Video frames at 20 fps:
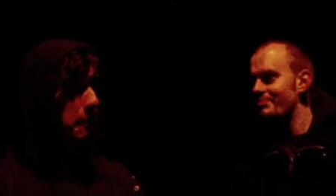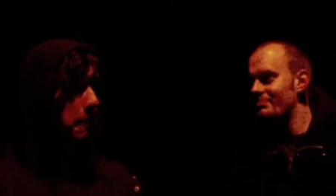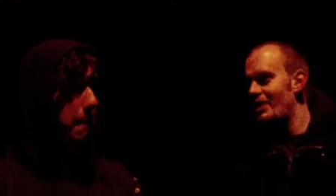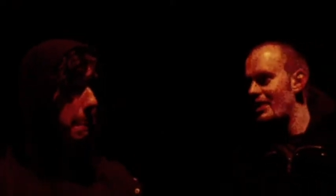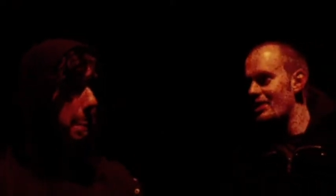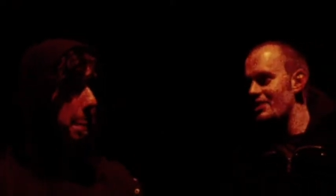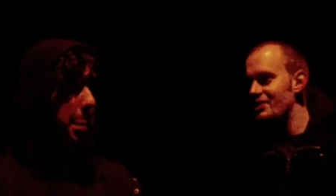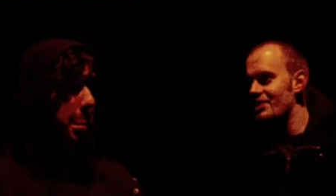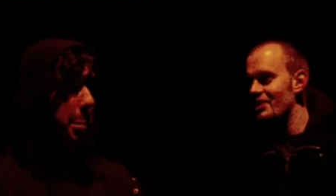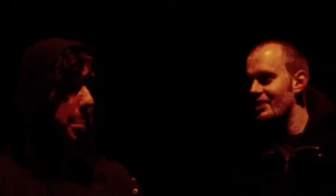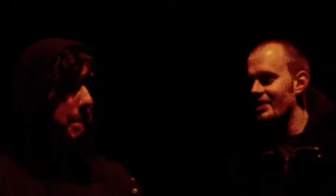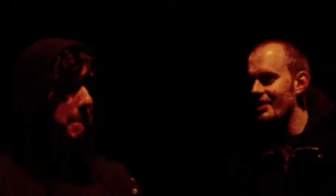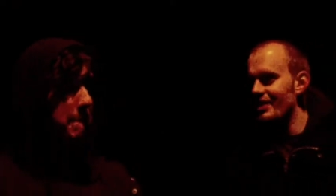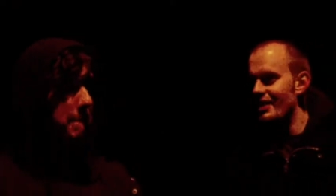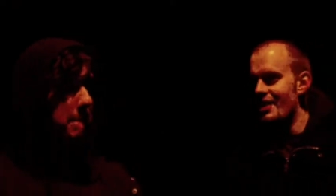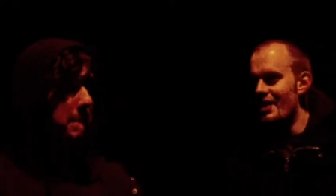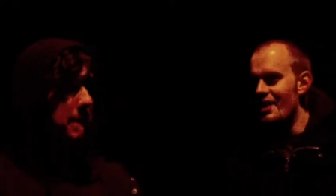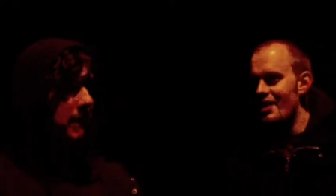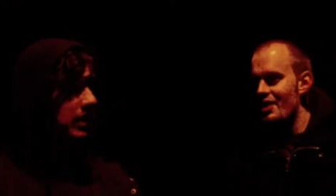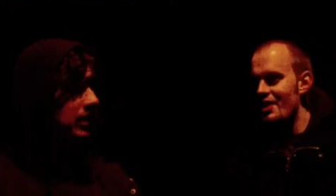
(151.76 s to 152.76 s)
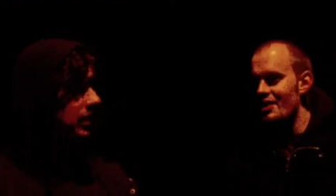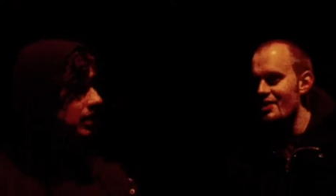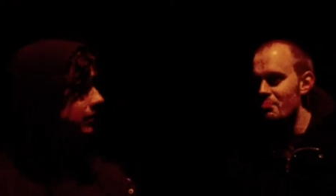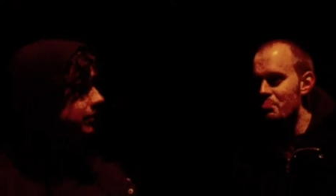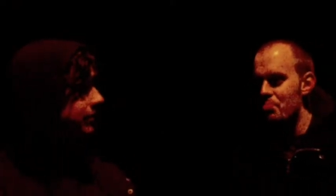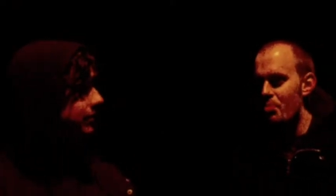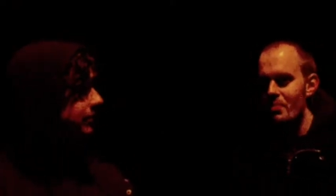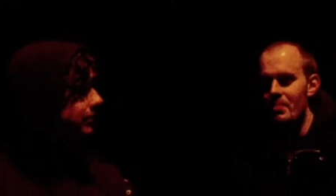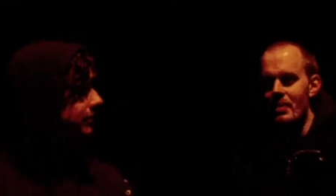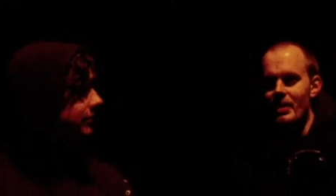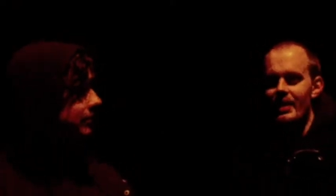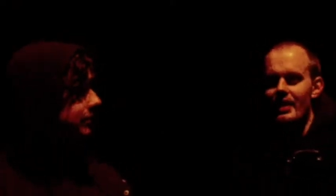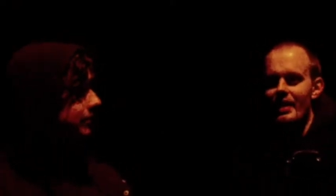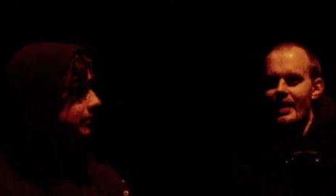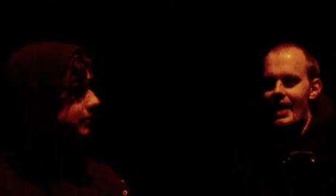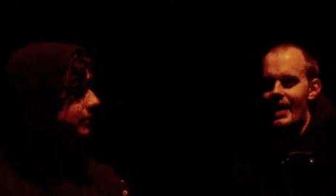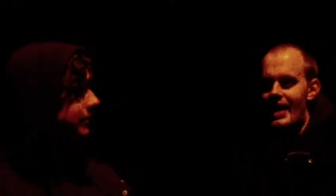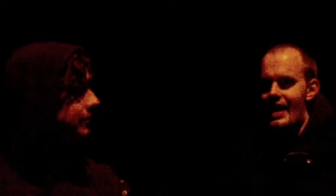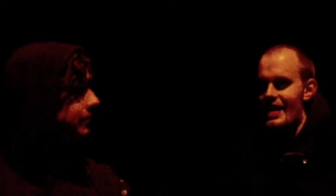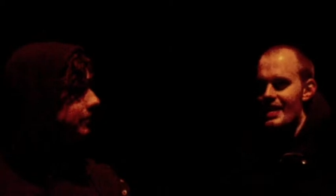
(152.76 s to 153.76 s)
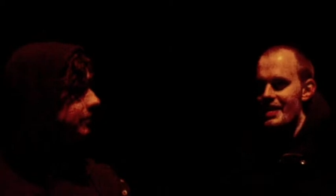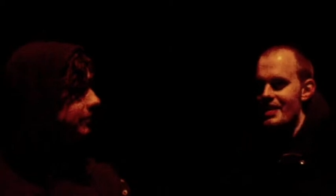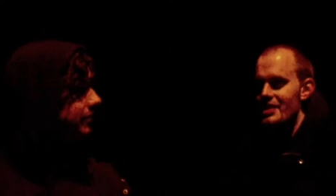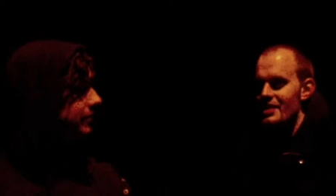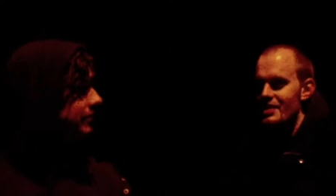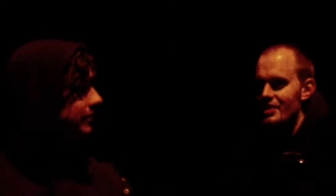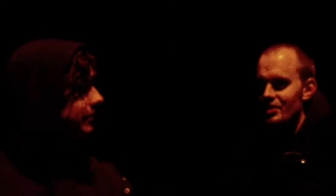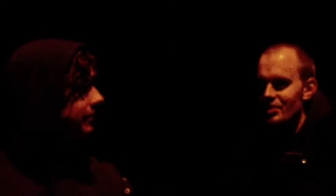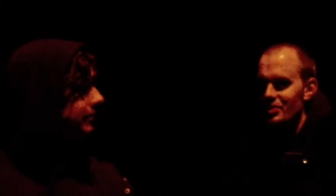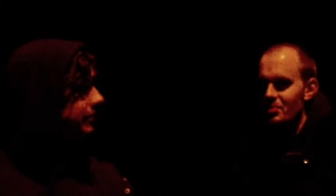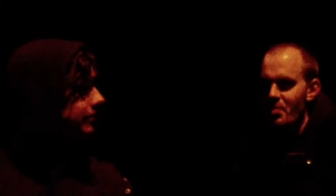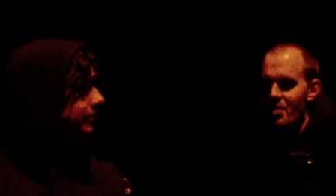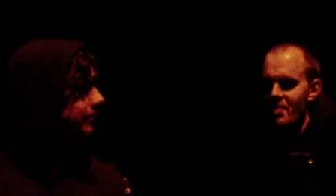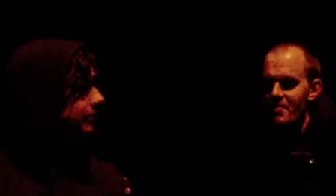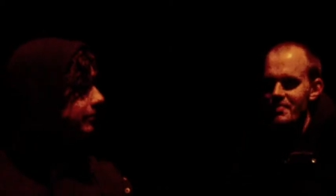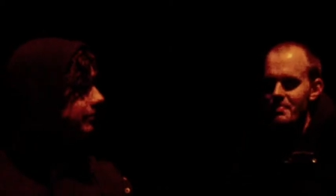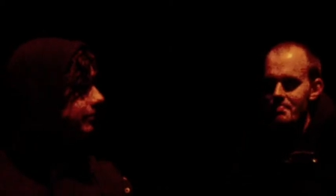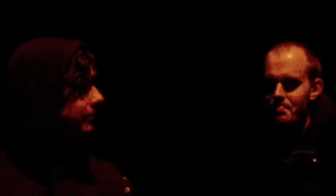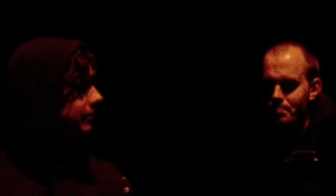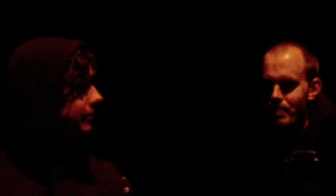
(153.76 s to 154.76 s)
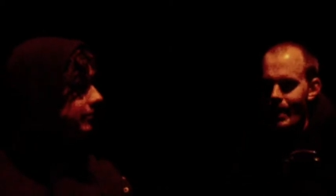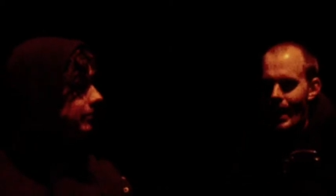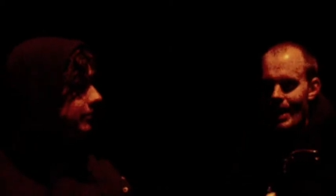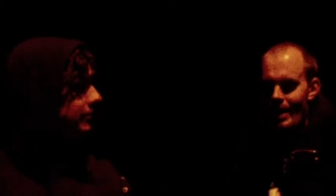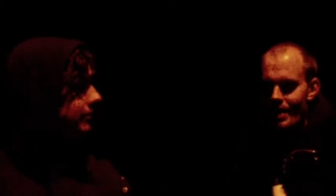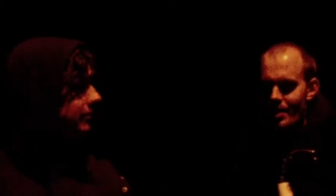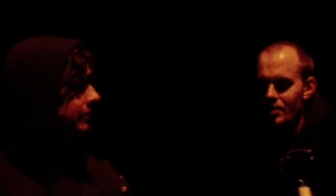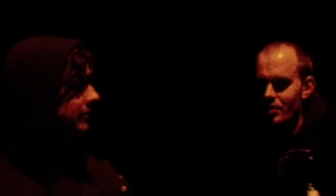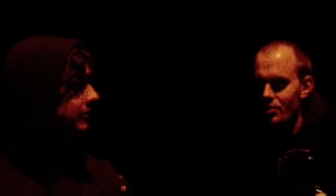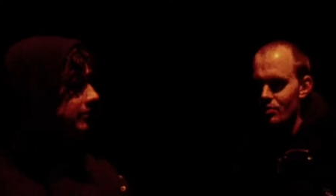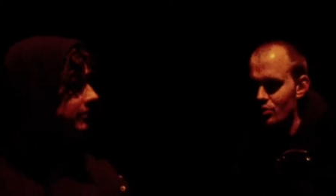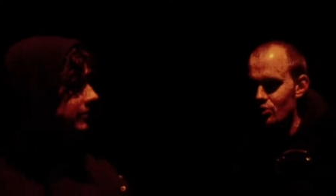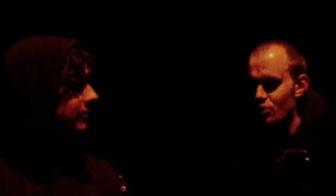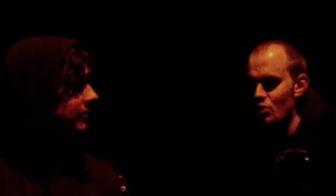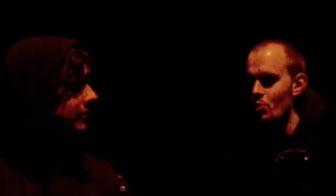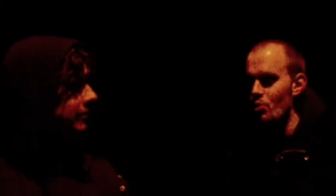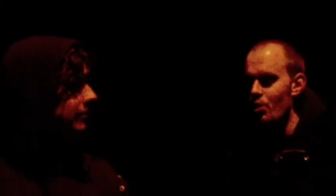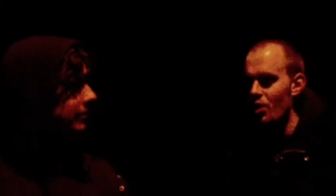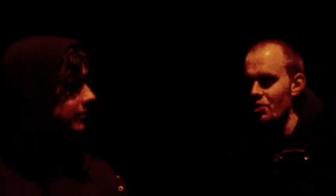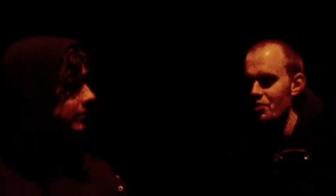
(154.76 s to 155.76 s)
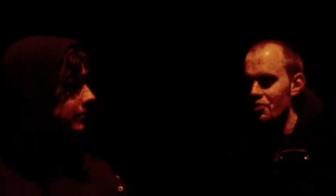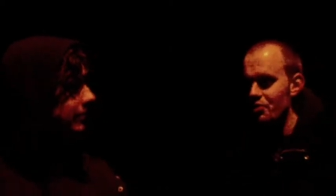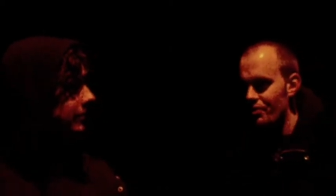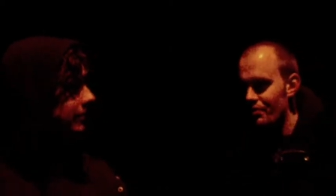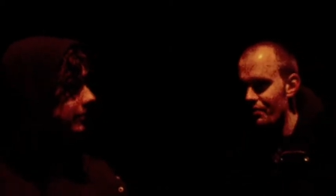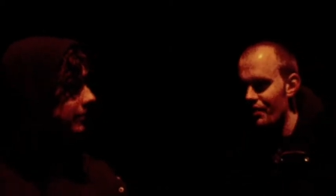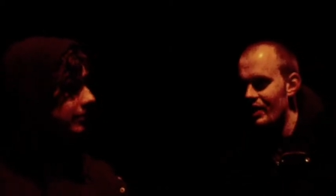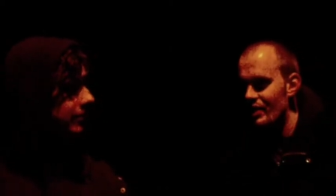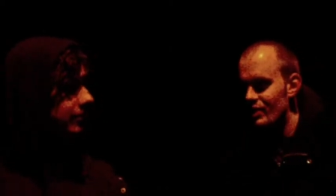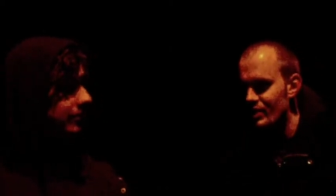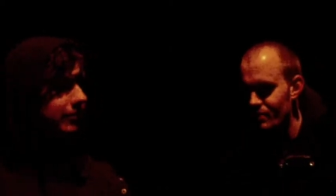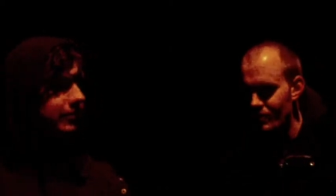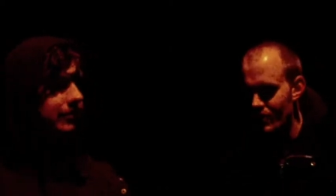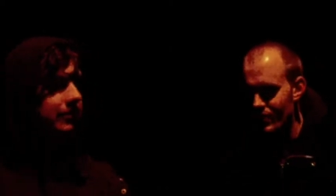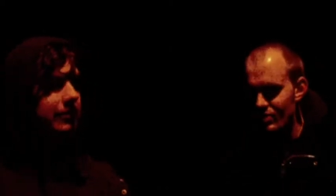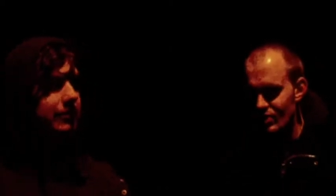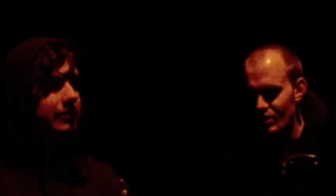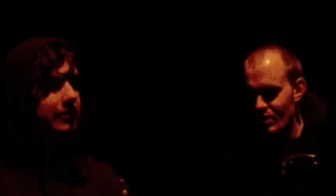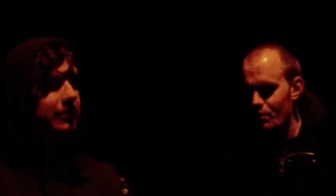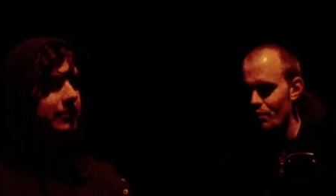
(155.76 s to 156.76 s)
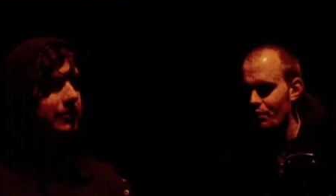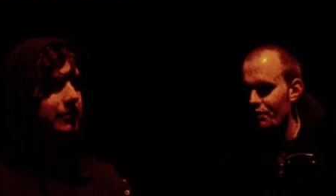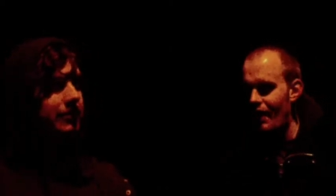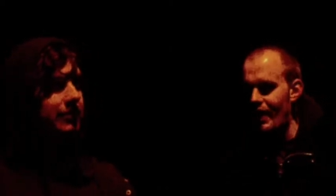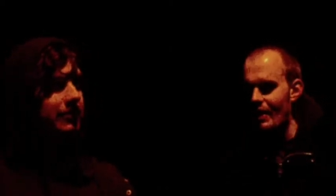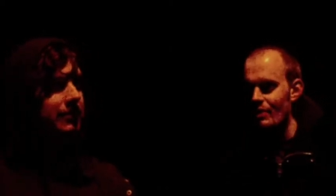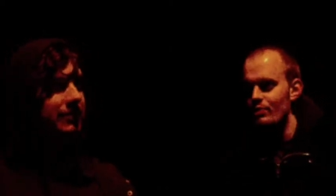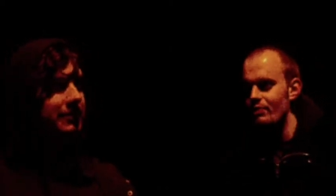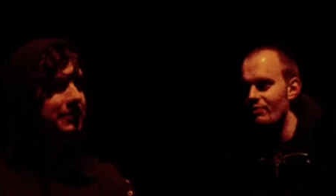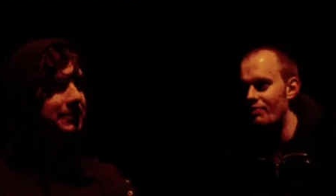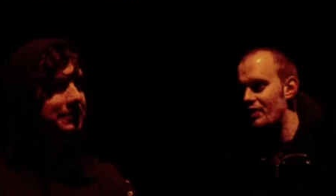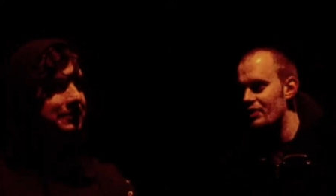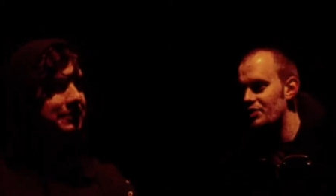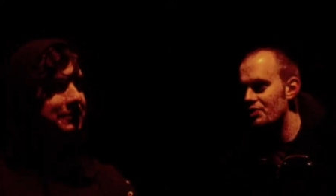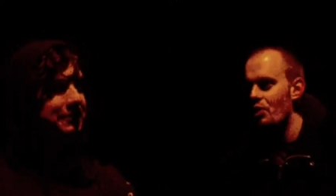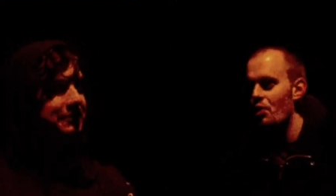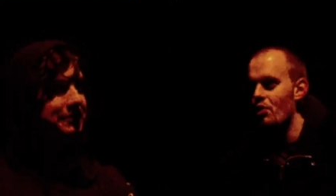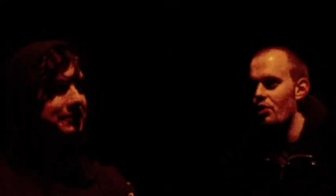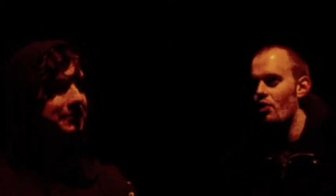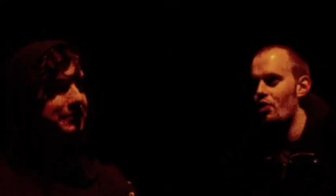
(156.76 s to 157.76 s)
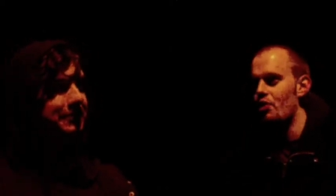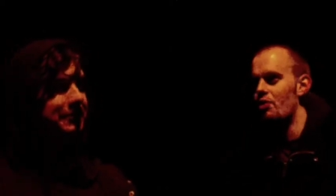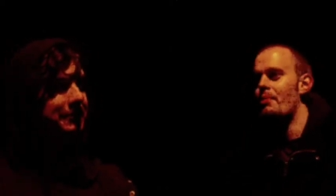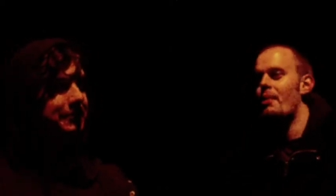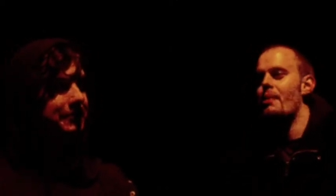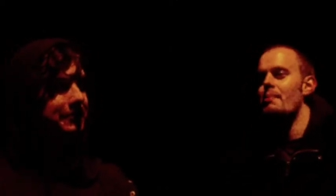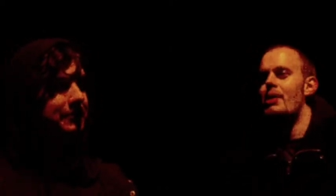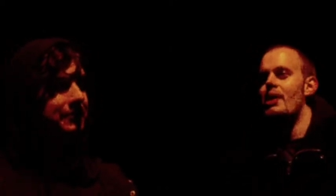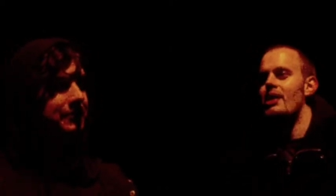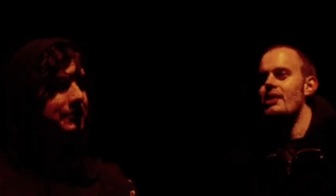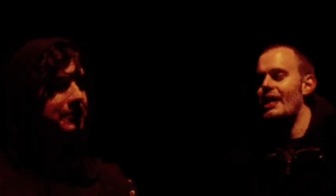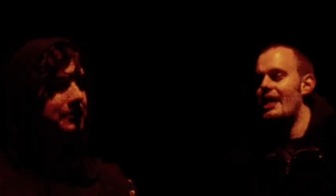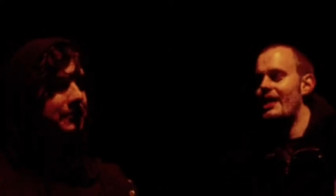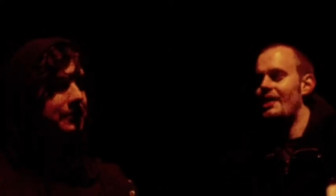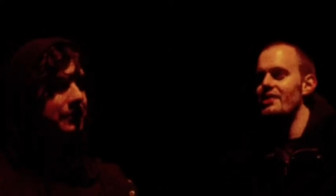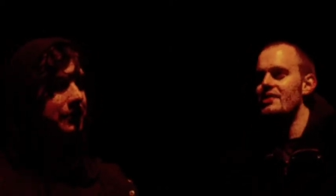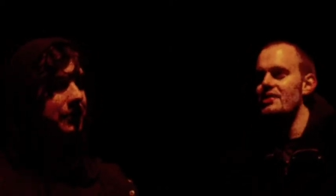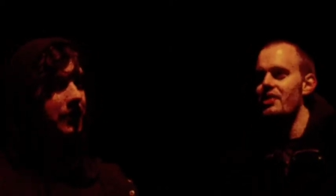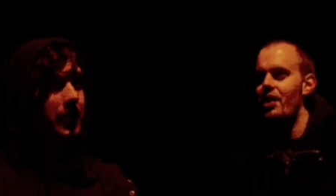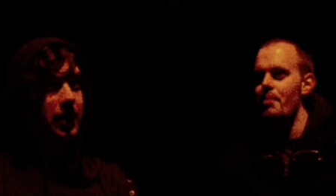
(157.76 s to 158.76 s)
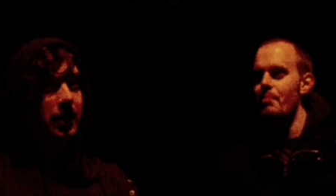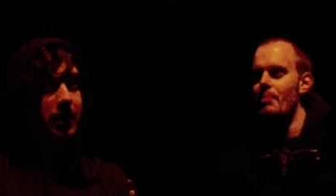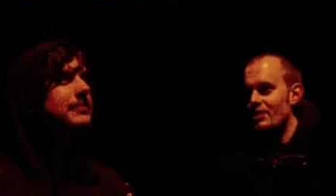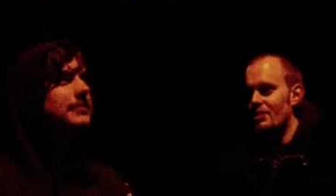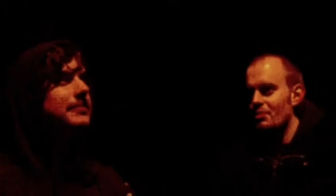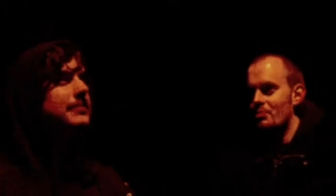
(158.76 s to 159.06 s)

But uh, it's probably in somewhere in the back two hundred things. There'd be several thousand things going on in my mind at any time.